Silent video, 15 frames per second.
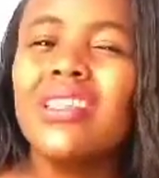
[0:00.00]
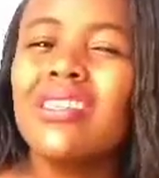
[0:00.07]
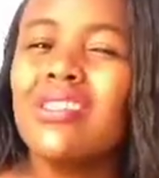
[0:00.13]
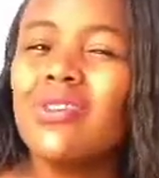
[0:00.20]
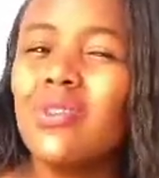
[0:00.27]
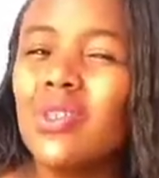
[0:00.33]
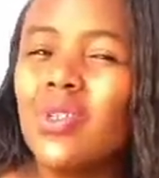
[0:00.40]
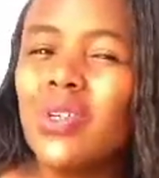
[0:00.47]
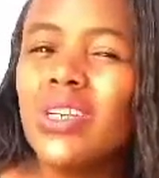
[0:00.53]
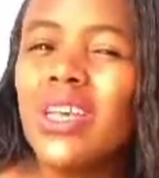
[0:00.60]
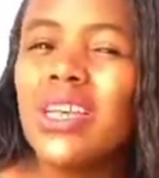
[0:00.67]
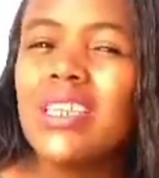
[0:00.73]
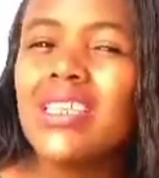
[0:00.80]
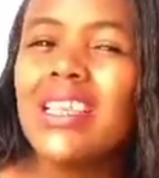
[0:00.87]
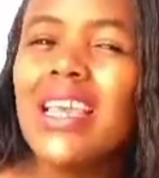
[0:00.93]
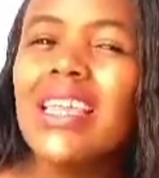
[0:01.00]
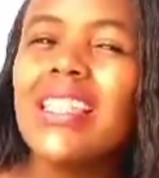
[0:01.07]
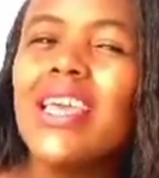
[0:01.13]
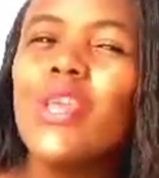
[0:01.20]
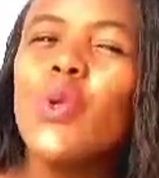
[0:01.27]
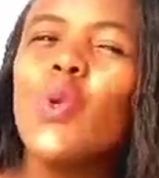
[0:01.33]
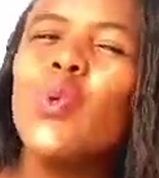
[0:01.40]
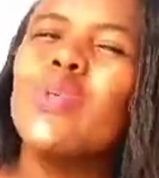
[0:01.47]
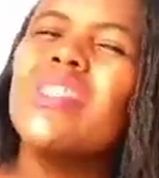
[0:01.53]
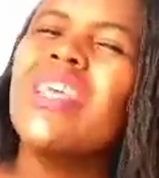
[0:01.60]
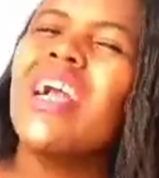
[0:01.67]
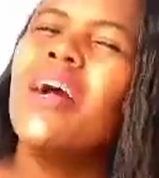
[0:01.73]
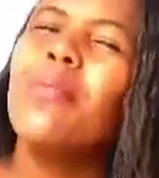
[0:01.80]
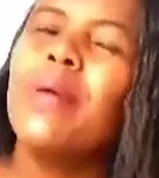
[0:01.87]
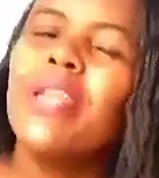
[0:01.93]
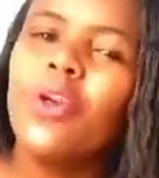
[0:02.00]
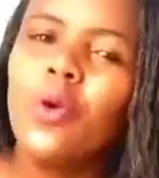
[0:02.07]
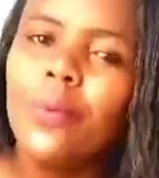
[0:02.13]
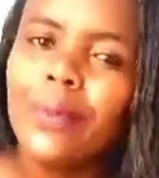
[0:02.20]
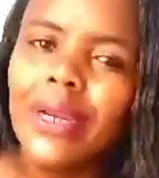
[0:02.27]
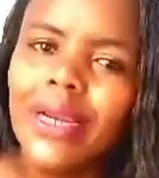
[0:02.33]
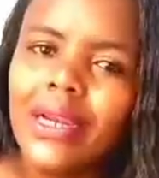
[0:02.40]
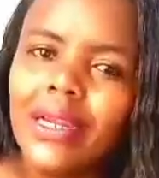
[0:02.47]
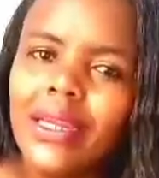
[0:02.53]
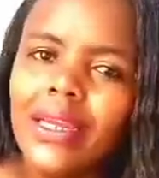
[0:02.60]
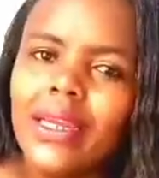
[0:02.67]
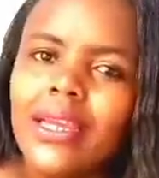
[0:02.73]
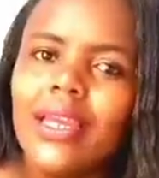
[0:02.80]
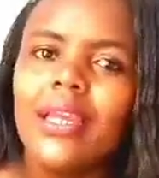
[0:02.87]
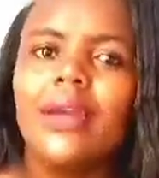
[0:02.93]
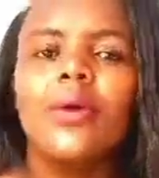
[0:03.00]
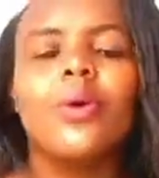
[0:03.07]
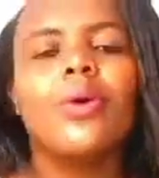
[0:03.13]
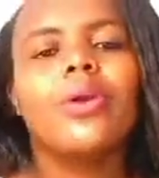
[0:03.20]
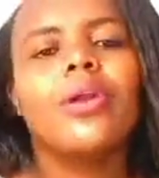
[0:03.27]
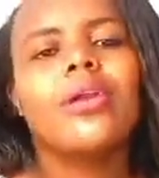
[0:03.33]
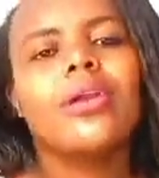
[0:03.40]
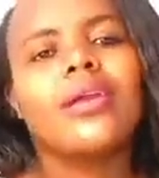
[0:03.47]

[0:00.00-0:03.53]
situation here is either you lose the company completely, or